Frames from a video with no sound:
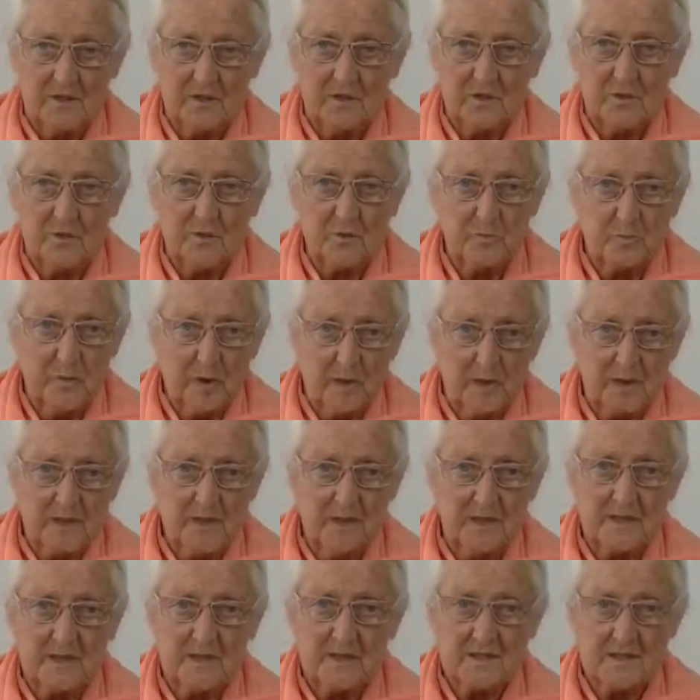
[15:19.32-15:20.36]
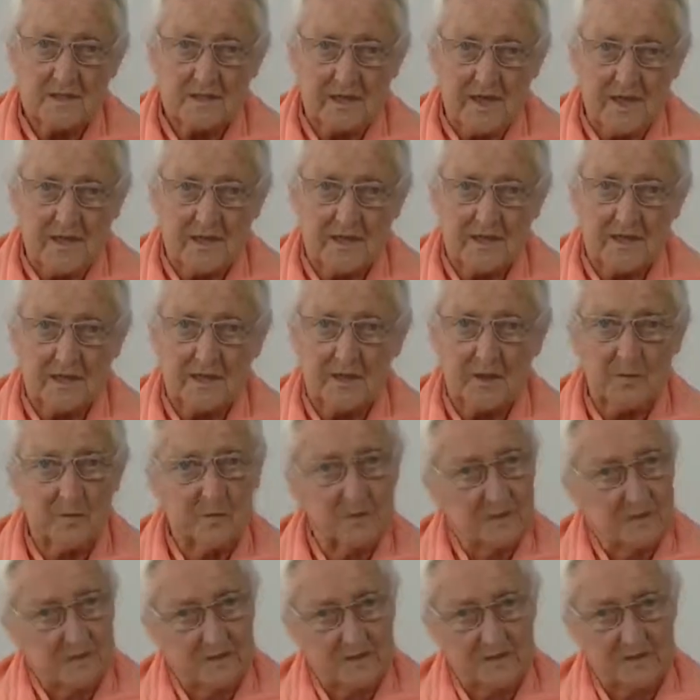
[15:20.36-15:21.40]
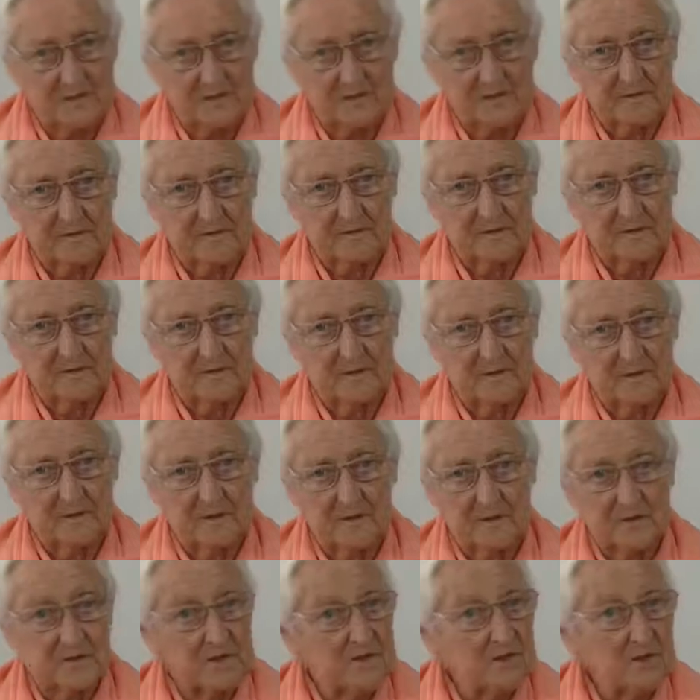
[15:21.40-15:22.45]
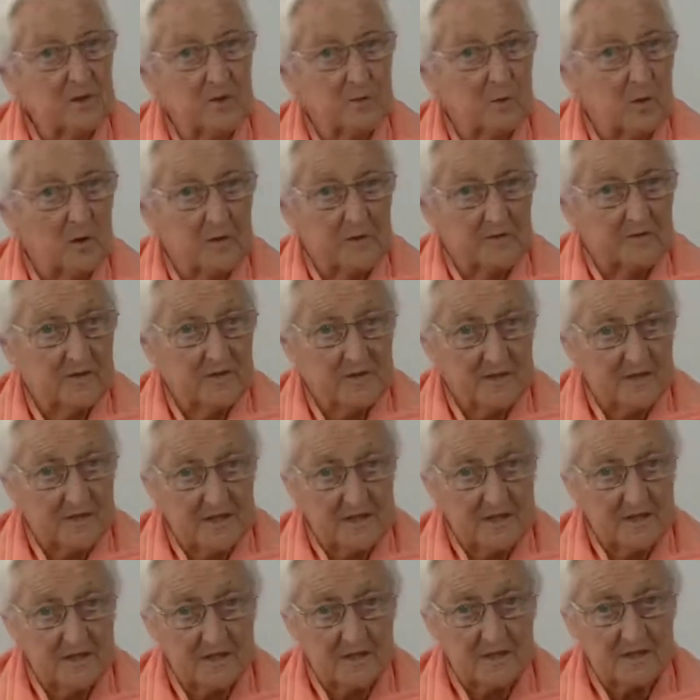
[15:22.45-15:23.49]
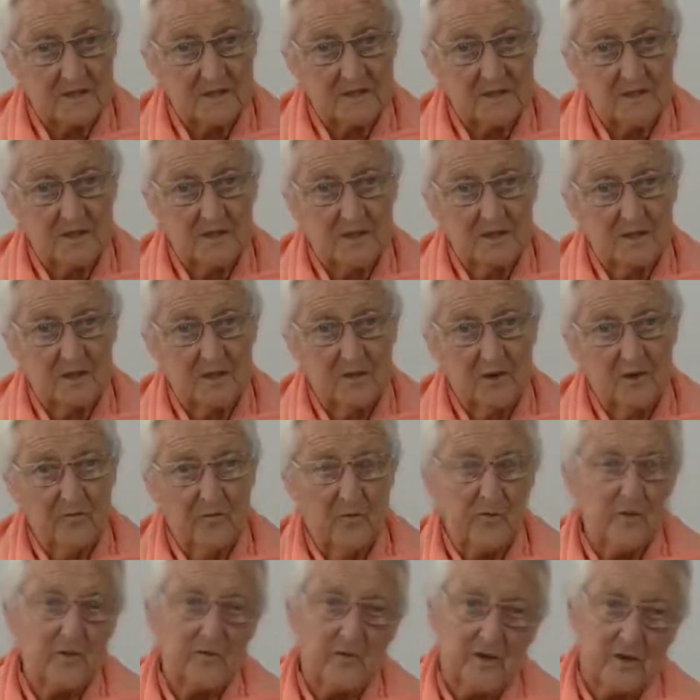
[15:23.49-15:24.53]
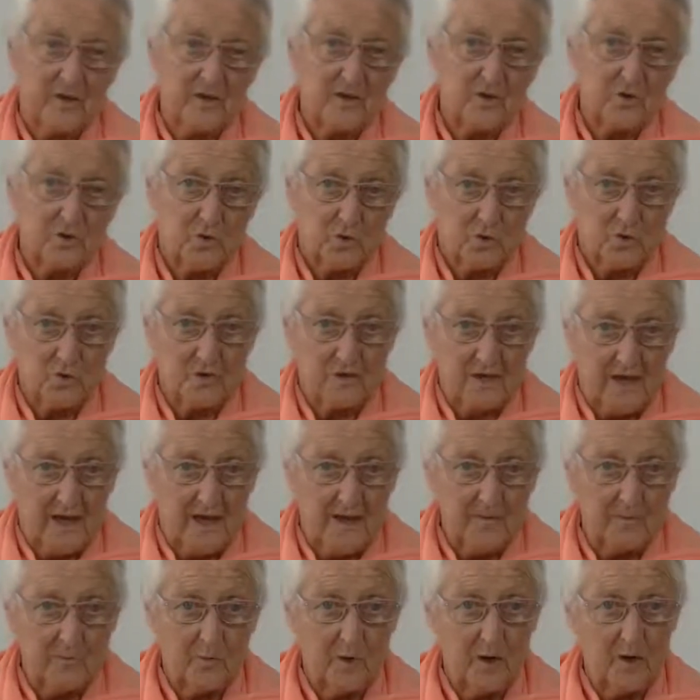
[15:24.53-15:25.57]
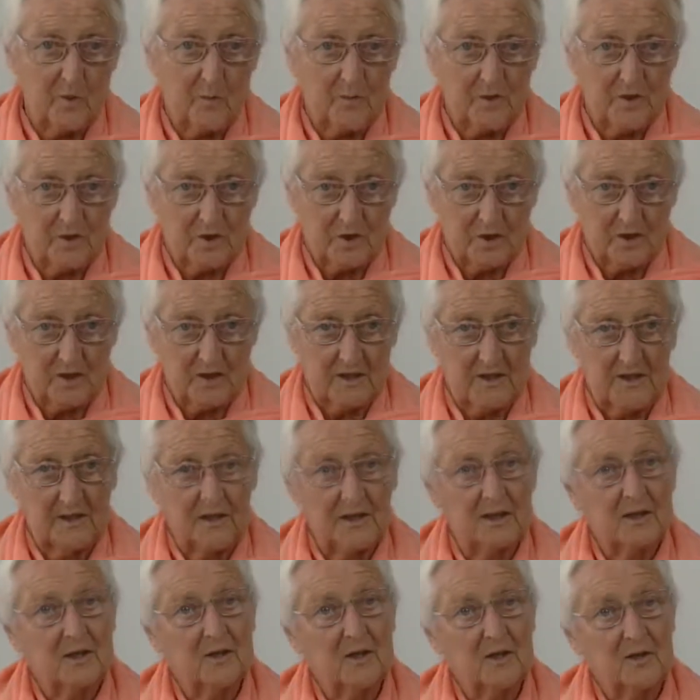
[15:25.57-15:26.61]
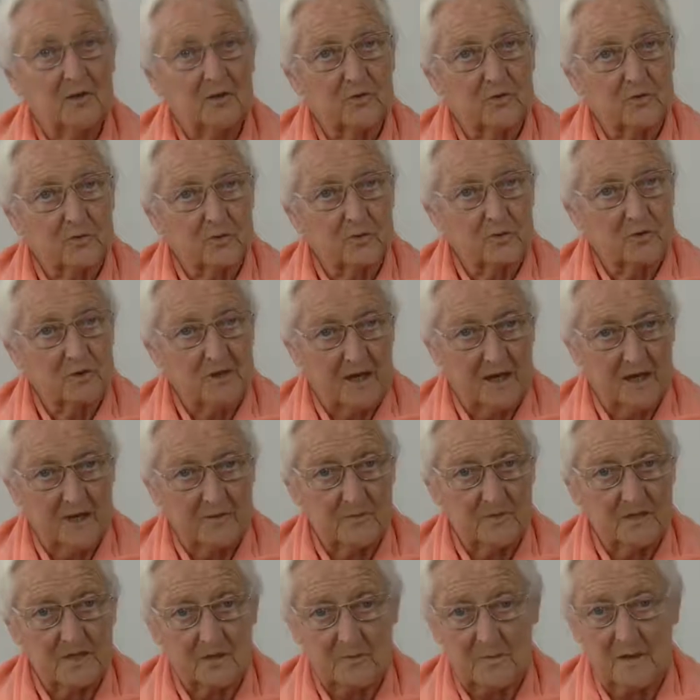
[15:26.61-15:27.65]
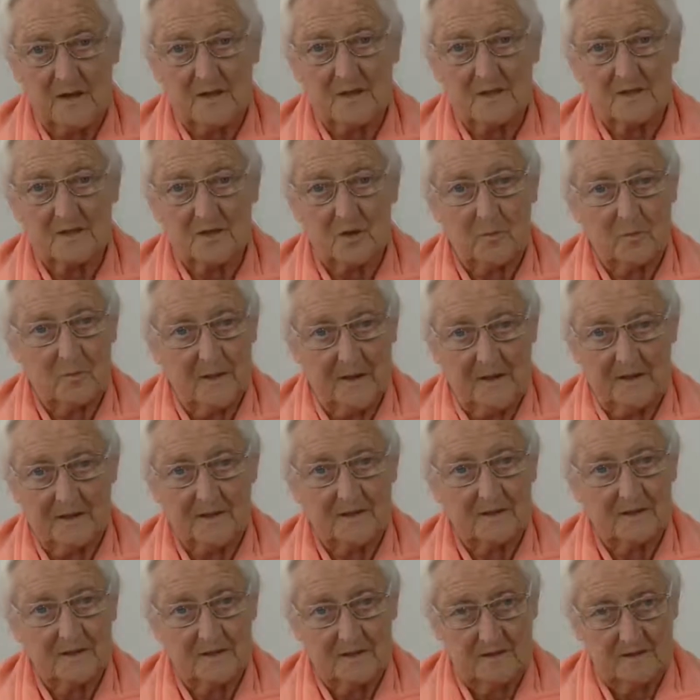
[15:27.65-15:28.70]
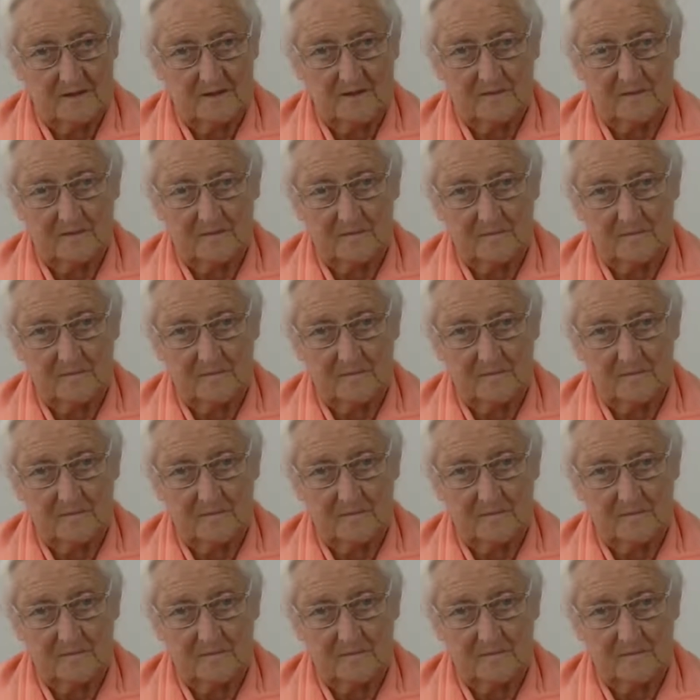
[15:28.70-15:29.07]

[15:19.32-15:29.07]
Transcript: to the body, psyche, person that each one of us is for a very short time while we journey through time, space on planet Earth.